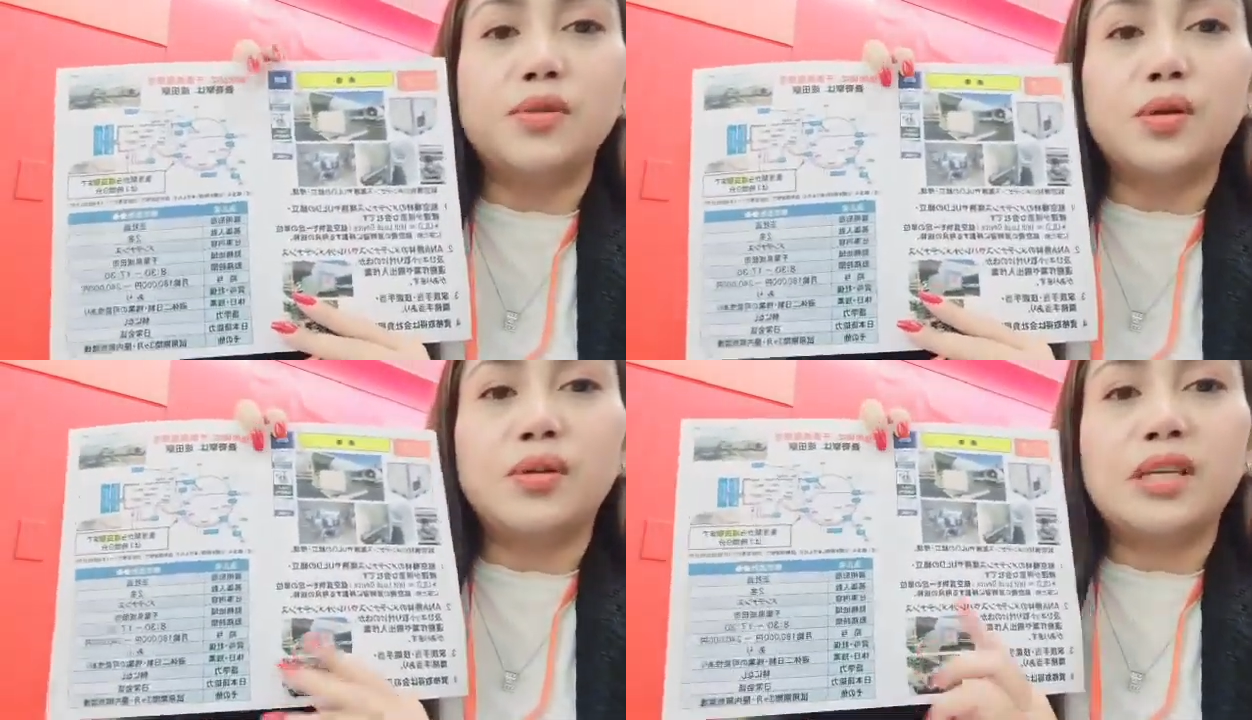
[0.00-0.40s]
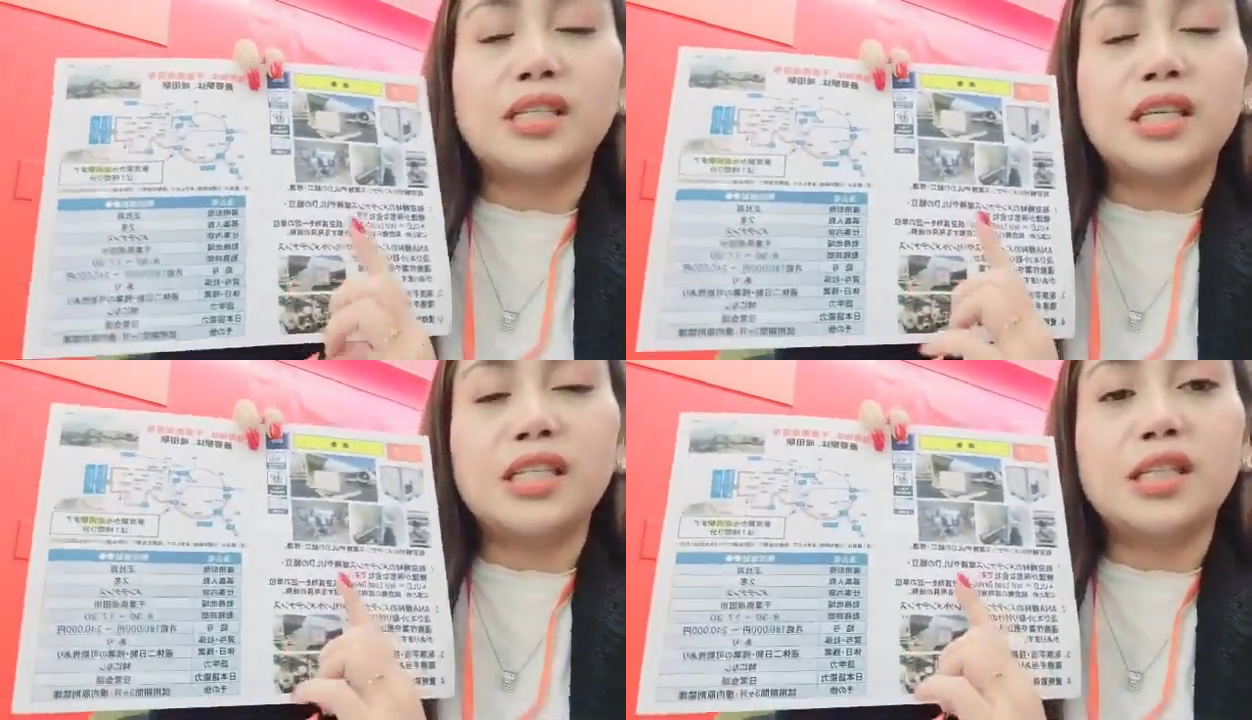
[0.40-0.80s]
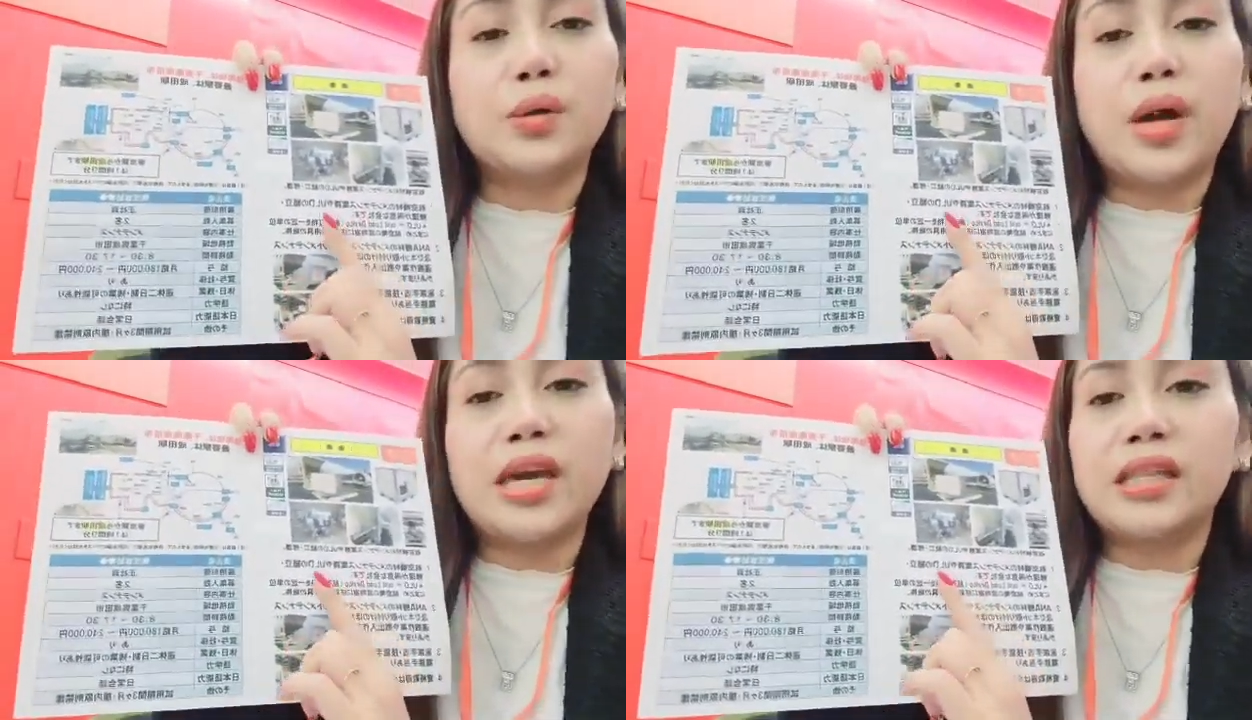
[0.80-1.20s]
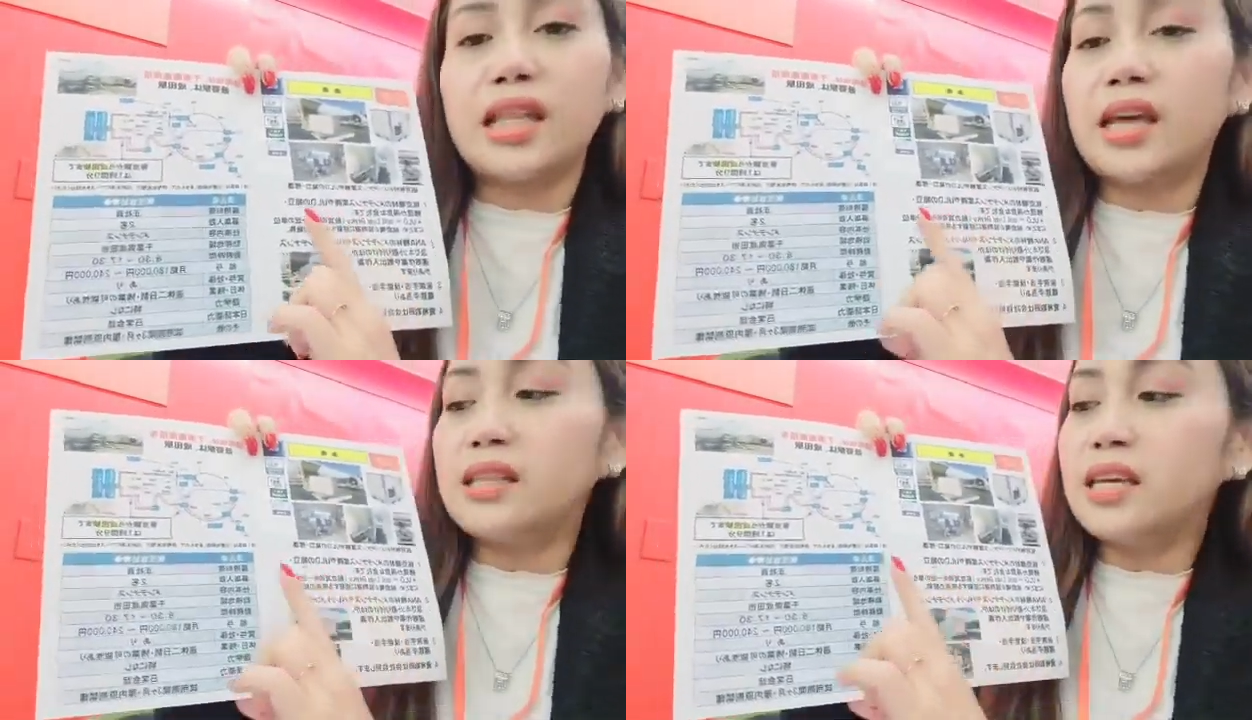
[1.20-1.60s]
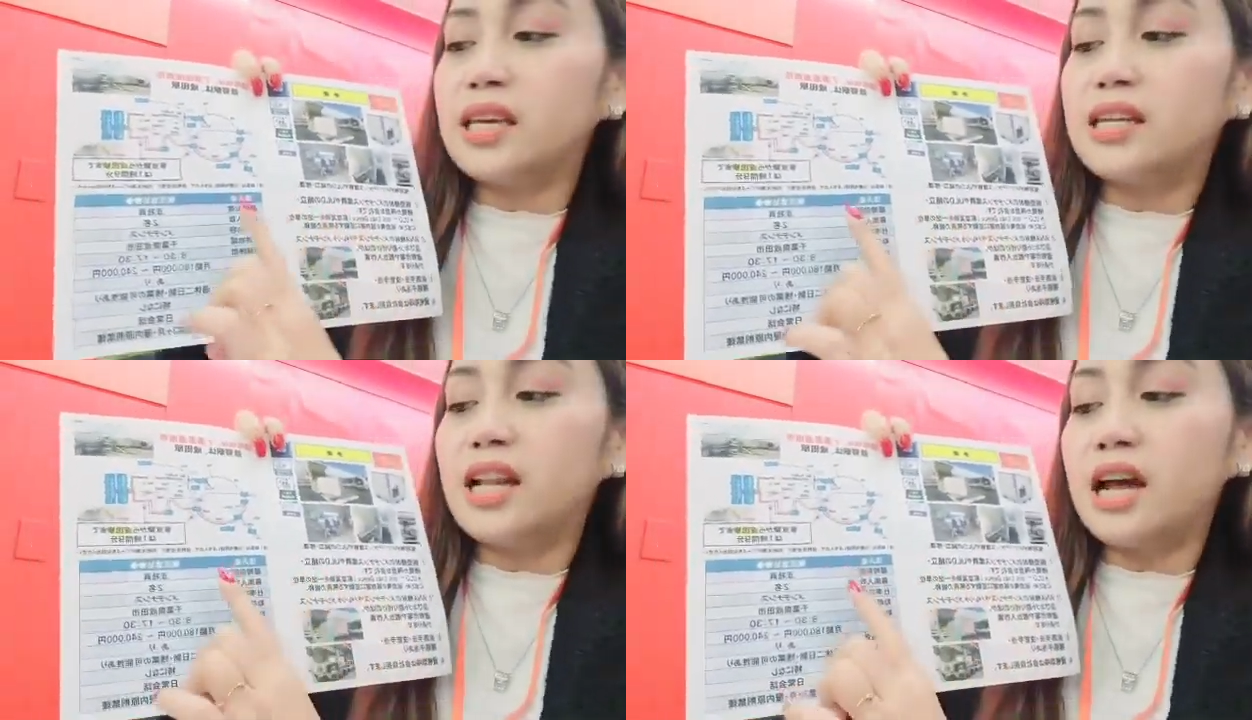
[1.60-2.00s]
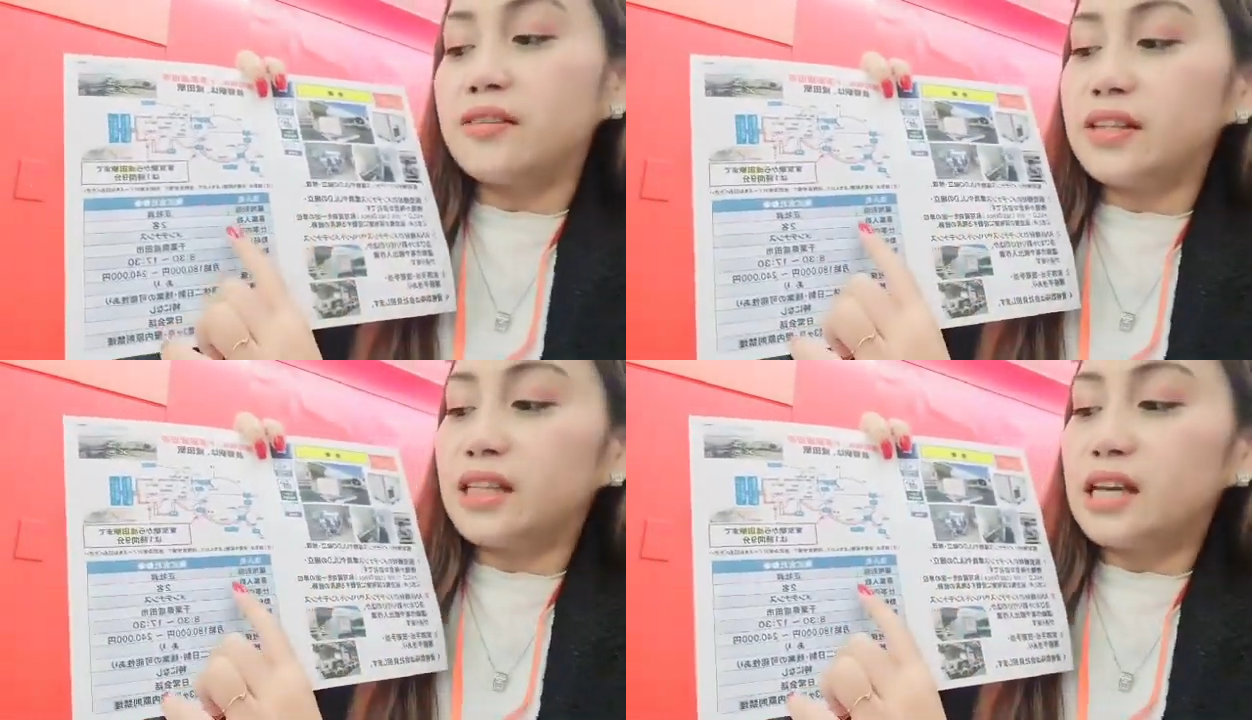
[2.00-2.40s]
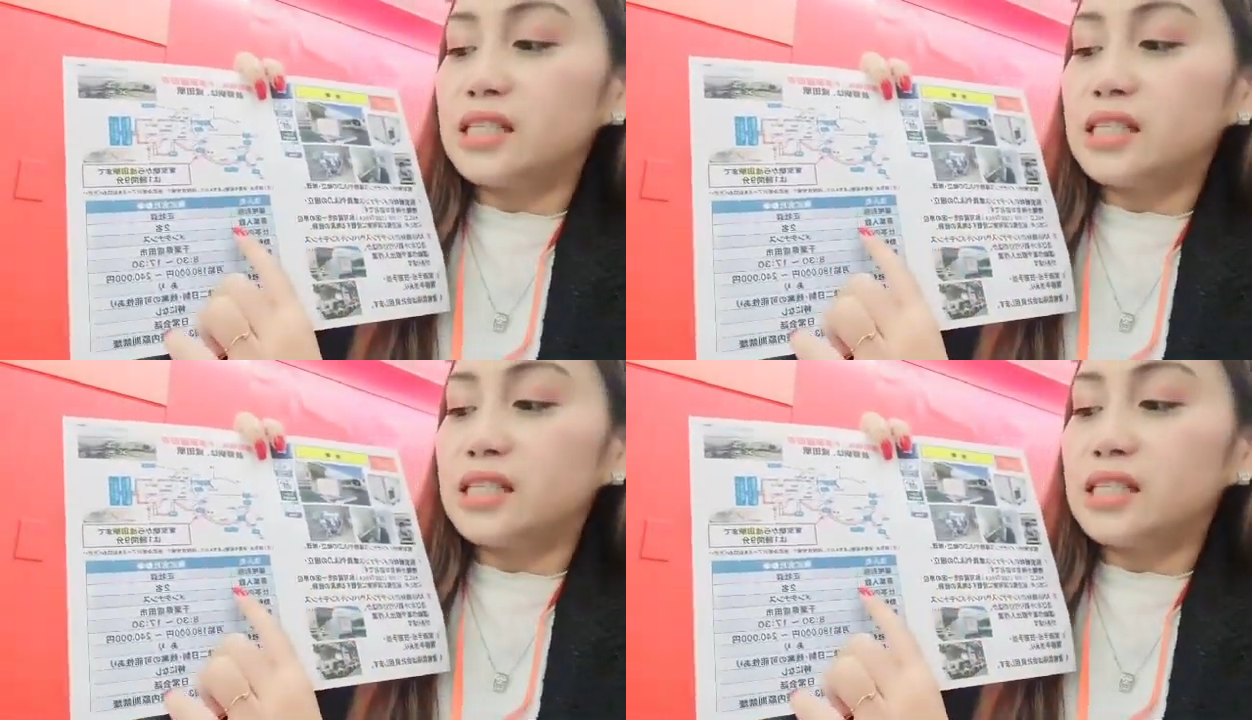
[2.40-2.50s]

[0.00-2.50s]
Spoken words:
So this is located in Narita